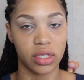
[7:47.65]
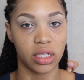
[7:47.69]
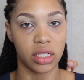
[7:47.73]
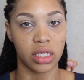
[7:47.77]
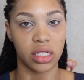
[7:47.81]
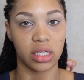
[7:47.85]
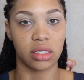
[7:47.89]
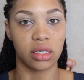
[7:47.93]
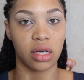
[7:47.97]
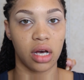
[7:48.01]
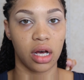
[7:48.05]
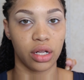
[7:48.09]
to
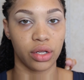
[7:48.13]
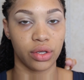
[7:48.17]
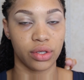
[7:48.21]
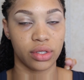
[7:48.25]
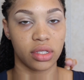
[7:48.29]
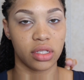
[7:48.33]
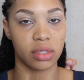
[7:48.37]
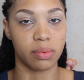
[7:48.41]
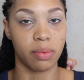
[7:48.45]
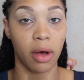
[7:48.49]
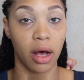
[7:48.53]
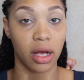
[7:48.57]
these
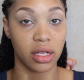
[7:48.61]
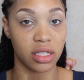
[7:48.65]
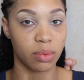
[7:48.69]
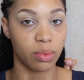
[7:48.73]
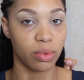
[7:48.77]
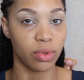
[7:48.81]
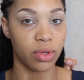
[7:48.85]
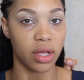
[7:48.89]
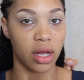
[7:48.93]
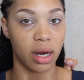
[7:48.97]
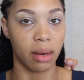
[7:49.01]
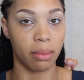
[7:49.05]
colors as
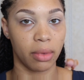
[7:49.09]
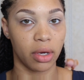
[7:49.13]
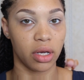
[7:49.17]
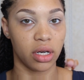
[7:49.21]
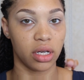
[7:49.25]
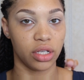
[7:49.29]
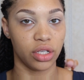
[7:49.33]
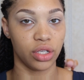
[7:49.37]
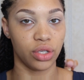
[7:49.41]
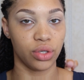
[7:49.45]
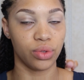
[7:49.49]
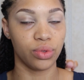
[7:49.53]
possible that I'm
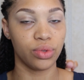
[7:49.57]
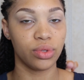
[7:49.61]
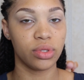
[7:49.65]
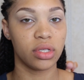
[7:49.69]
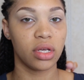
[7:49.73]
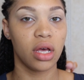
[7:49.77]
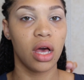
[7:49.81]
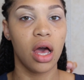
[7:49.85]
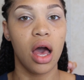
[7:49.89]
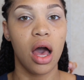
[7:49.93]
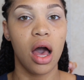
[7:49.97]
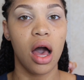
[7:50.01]
going to use.